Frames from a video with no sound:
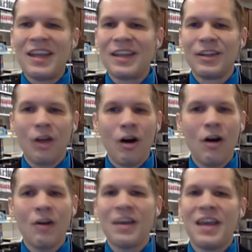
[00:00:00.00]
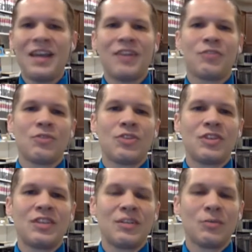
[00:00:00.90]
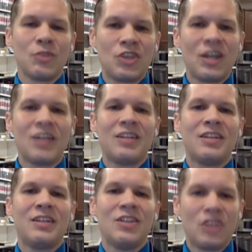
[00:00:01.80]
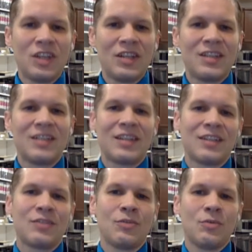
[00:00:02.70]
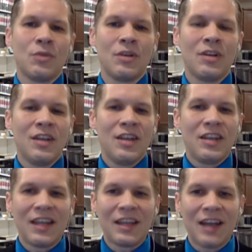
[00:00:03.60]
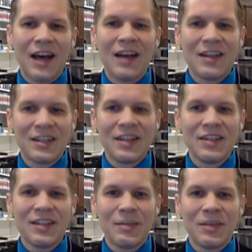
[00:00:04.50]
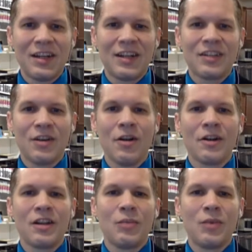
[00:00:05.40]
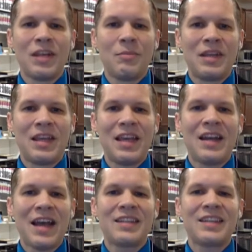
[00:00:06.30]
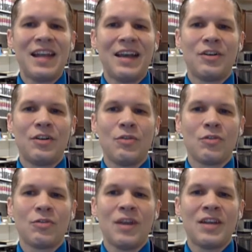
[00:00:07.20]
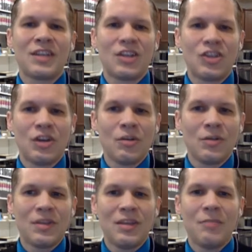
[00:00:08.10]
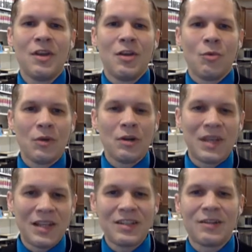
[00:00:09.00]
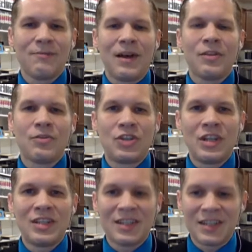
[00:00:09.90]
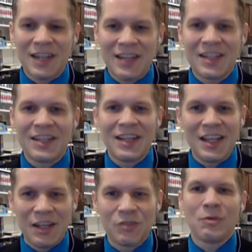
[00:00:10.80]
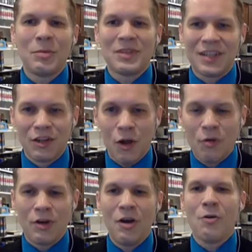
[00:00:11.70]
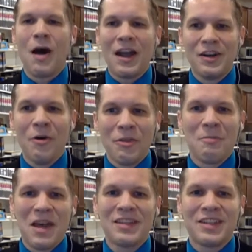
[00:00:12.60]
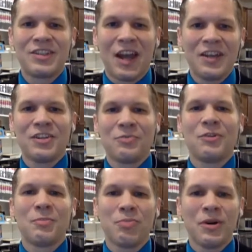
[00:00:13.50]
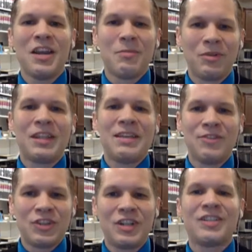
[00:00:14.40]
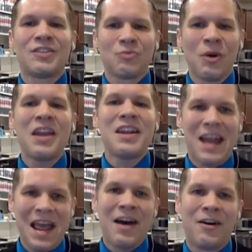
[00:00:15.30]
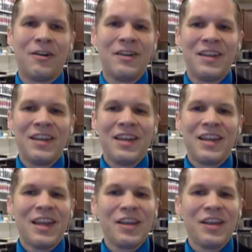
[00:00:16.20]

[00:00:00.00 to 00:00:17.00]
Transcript: He had long hated Christians and rejected Jesus as Lord. Yet God had done something in his heart. And when he began asking how to know Christ, I shared with him what it means to follow Jesus. And as I did, he interrupted. He said, No, no, I know the message. I just want to pray and believe in Jesus right now. Hmm. Hmm.